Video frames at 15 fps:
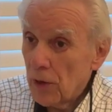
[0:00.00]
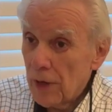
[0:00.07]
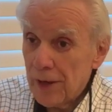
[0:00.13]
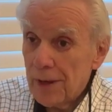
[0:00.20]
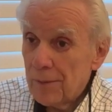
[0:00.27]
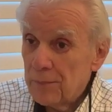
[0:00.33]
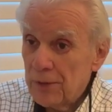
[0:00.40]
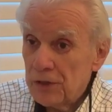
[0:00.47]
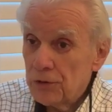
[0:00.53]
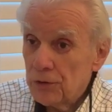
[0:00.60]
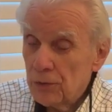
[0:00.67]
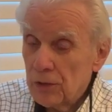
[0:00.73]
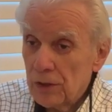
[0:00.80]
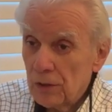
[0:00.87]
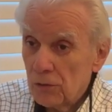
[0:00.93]
God, I've been
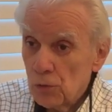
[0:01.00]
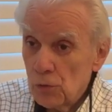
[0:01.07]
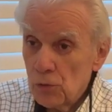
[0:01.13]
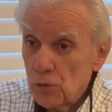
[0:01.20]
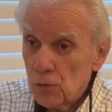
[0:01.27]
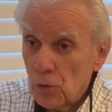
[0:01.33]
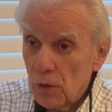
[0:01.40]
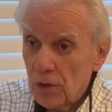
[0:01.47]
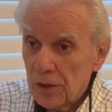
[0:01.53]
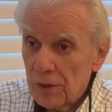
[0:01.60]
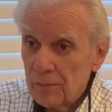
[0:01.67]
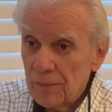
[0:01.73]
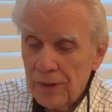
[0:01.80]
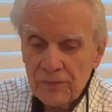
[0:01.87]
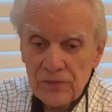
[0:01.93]
doing the youth work in
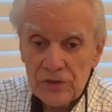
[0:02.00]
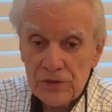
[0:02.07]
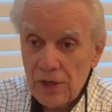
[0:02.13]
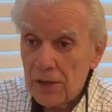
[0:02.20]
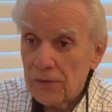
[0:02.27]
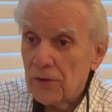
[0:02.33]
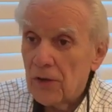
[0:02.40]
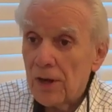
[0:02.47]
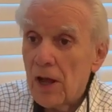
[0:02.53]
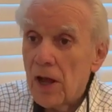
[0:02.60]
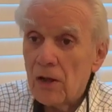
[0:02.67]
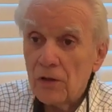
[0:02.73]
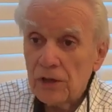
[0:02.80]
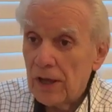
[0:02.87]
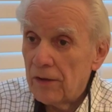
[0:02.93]
Memphis, I thought
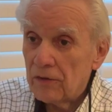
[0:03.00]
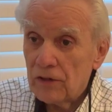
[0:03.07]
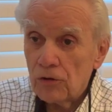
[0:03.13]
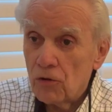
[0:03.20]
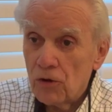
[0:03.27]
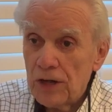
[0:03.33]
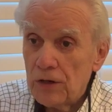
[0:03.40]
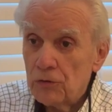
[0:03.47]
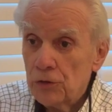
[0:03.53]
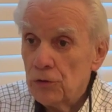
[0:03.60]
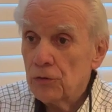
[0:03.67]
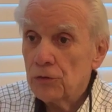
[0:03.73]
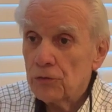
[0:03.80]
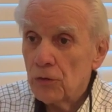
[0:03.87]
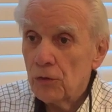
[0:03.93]
I'll have a great
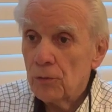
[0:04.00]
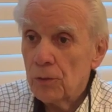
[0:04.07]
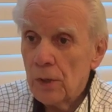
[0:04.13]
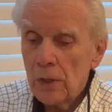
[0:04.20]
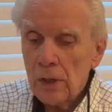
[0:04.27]
youth group.